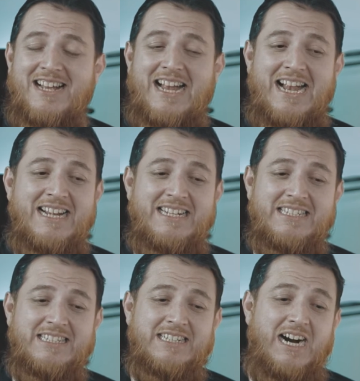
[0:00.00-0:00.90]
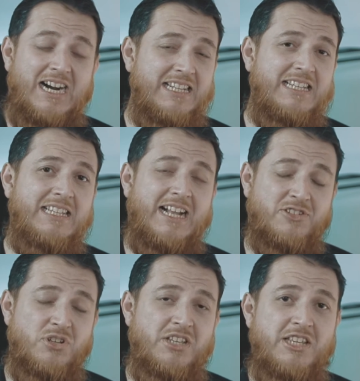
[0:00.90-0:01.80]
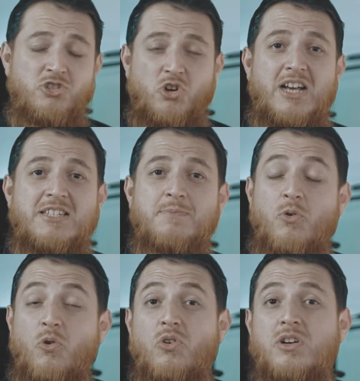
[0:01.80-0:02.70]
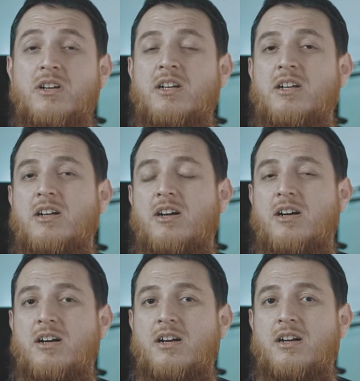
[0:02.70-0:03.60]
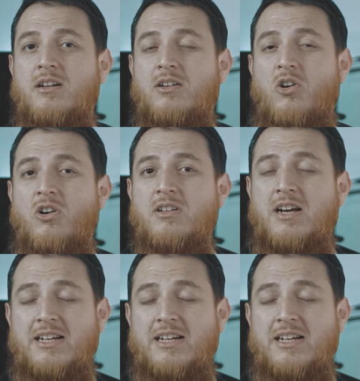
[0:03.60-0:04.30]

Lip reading: and I actually enjoys more on.